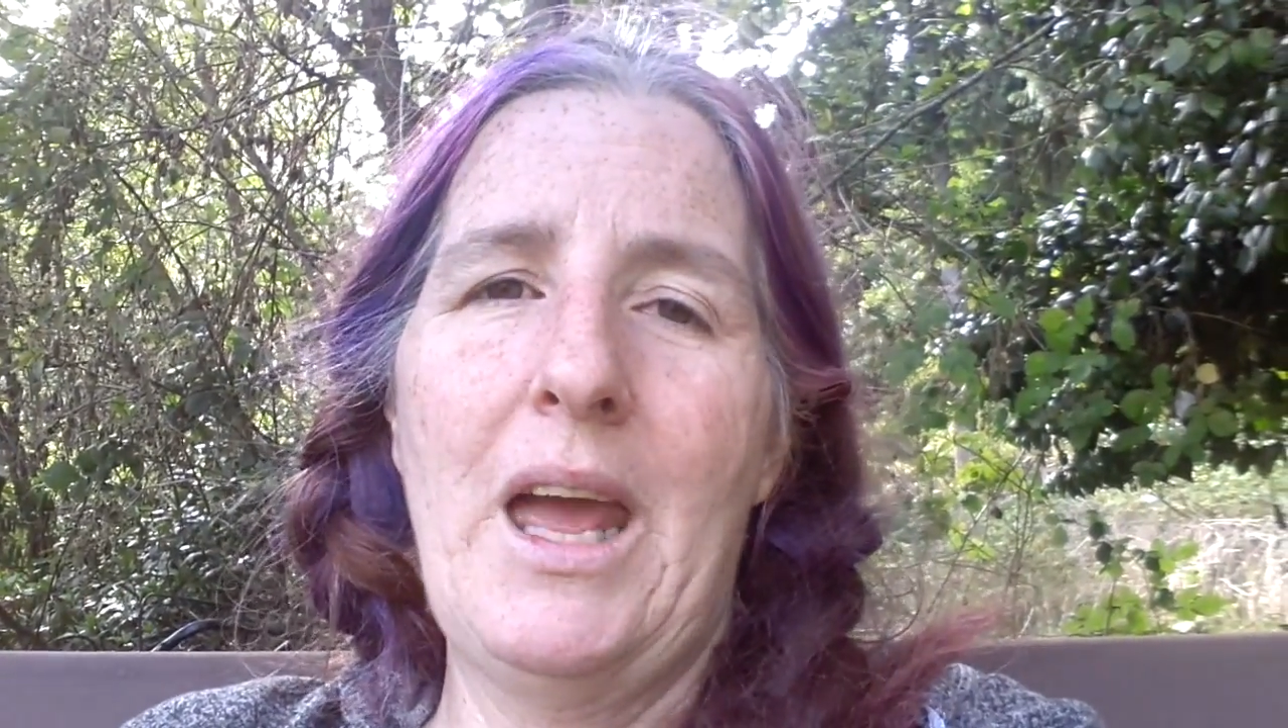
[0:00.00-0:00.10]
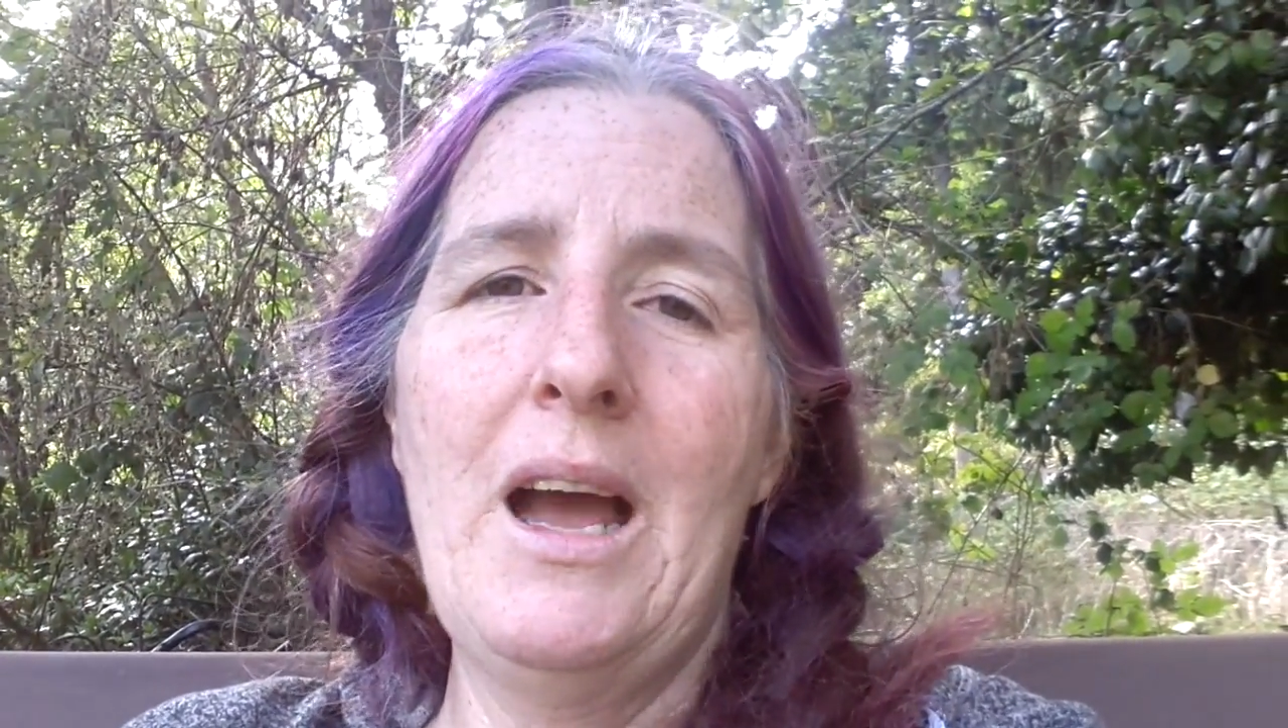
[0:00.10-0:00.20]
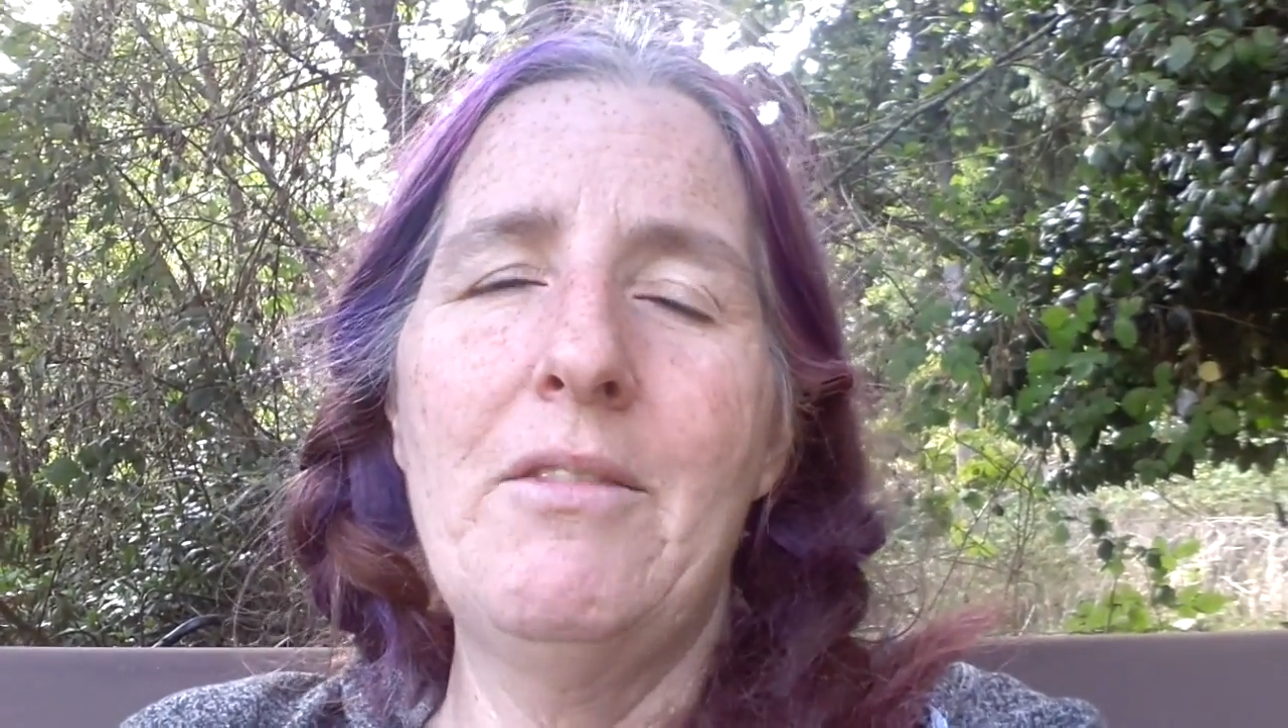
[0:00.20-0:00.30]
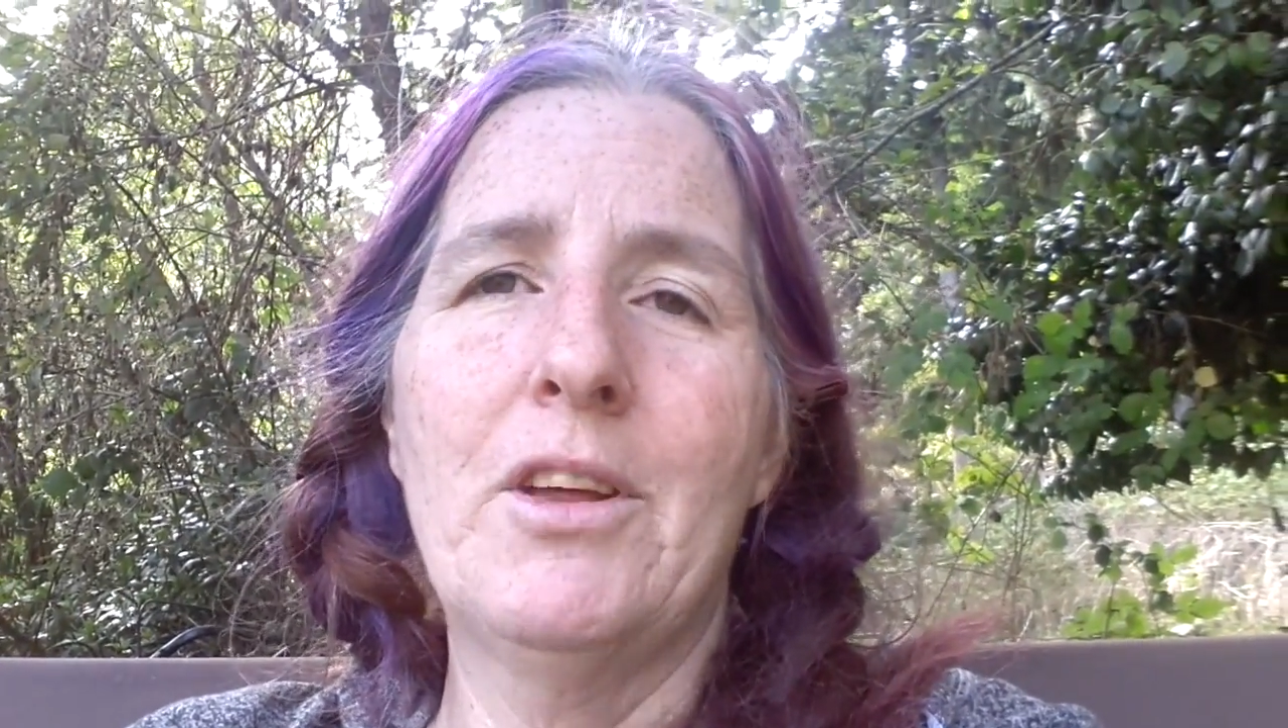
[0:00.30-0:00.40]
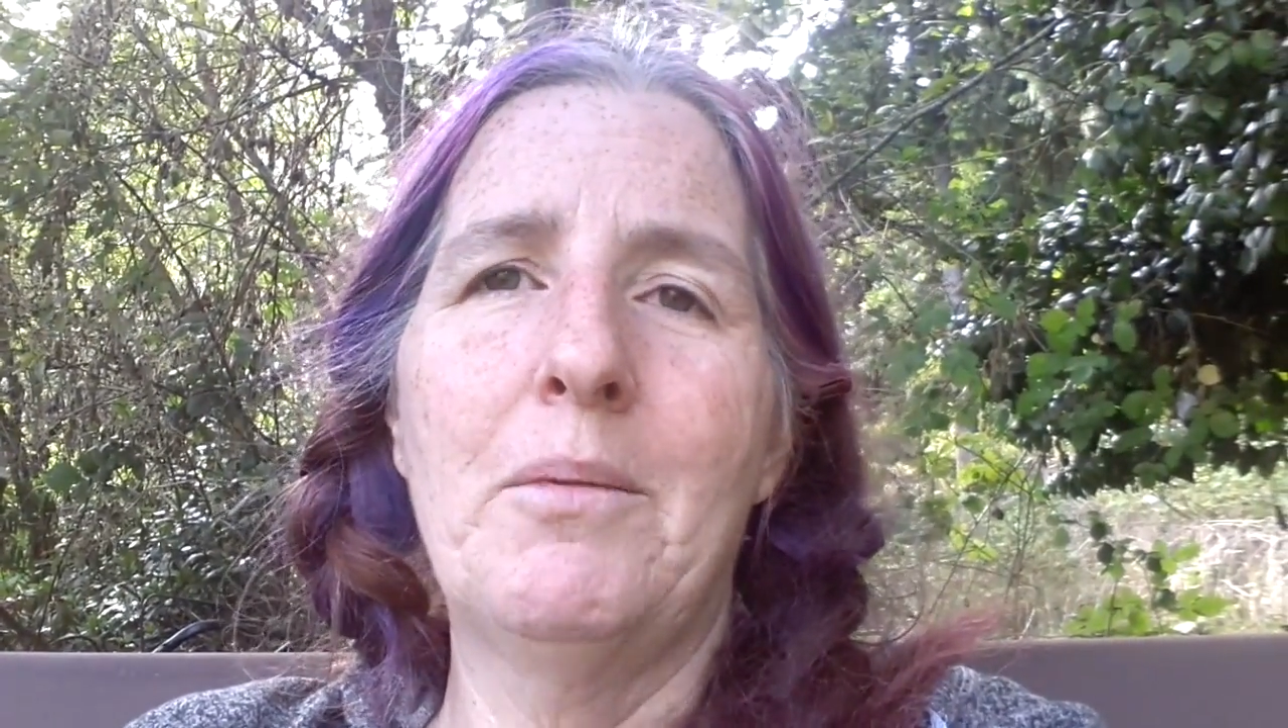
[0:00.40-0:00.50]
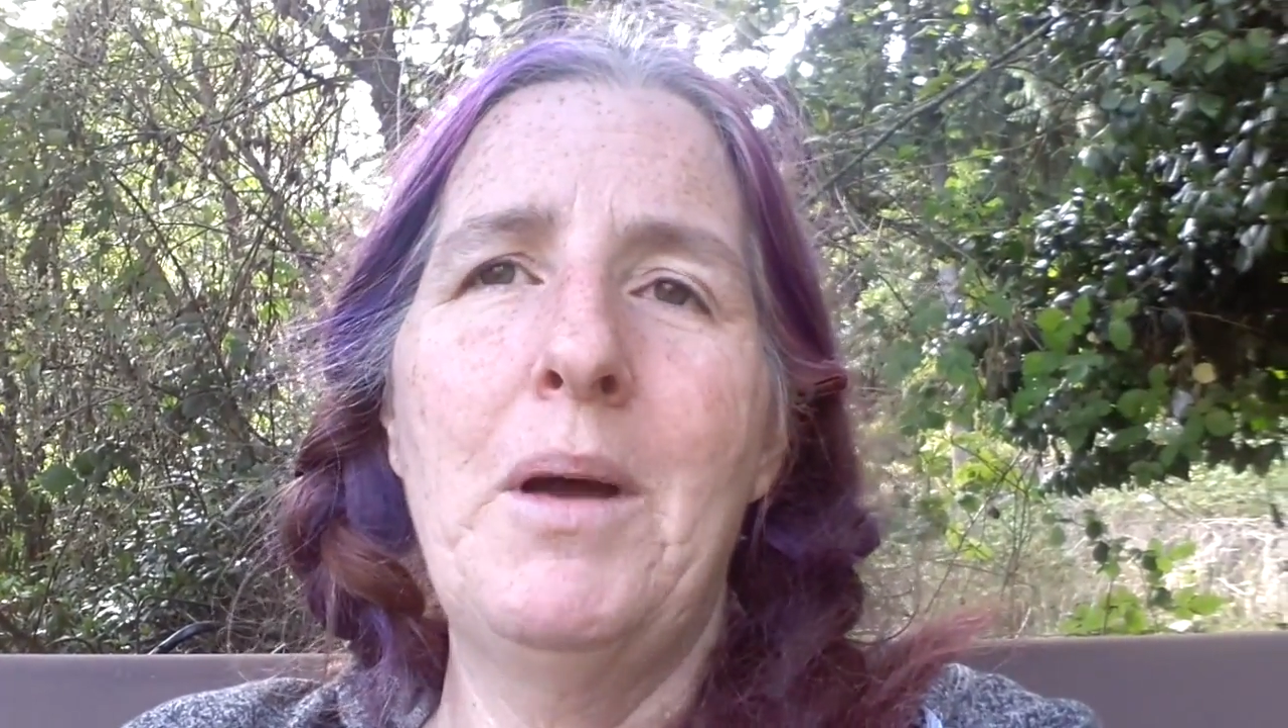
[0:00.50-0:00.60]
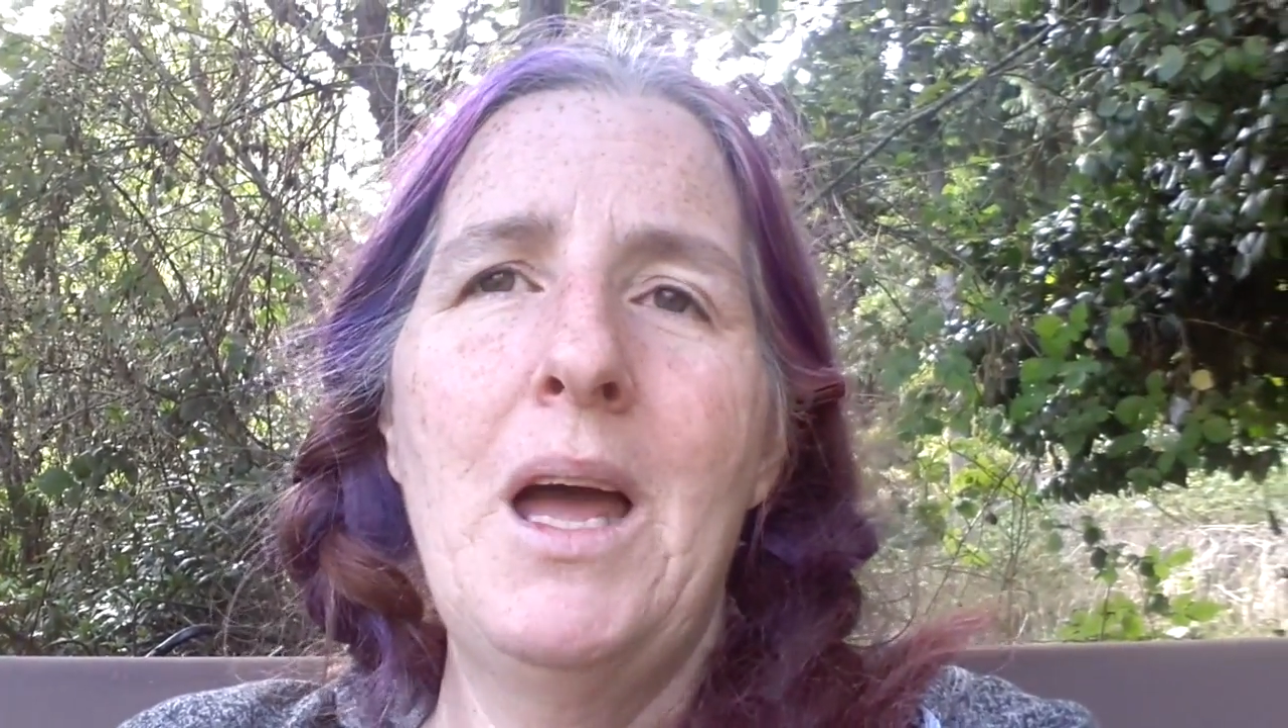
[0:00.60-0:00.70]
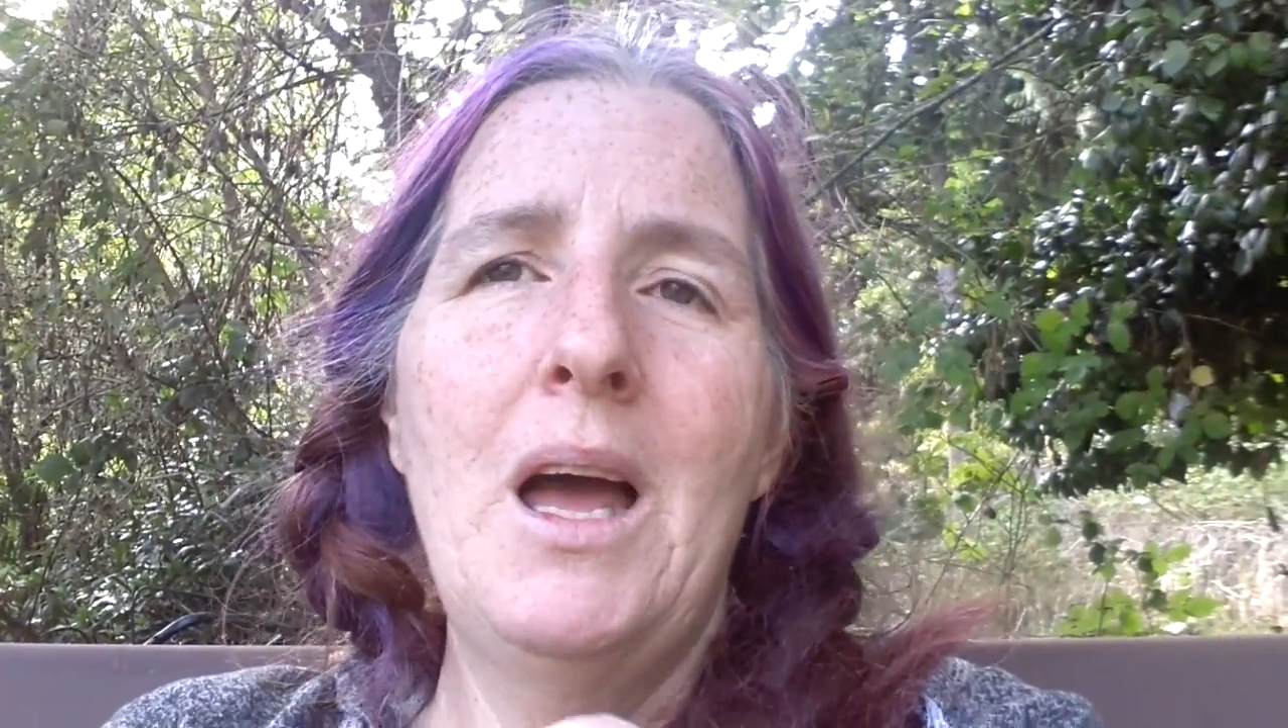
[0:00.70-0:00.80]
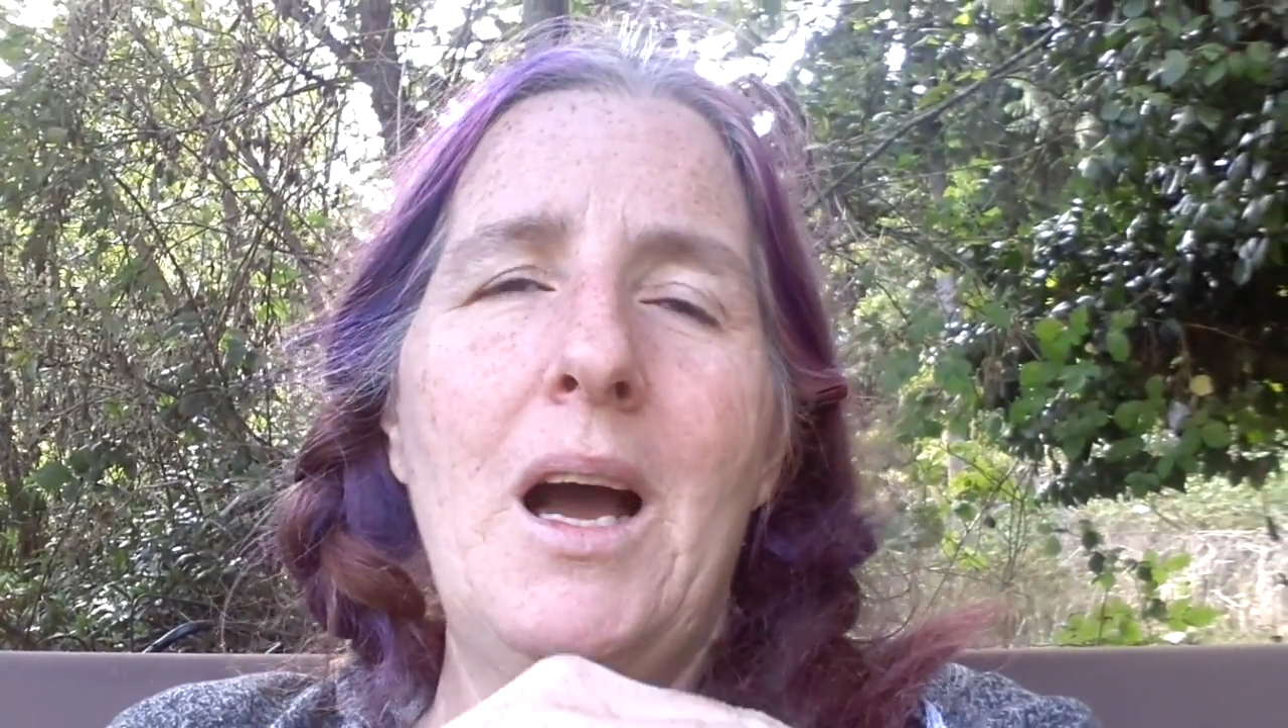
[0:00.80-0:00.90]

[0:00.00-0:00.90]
have them.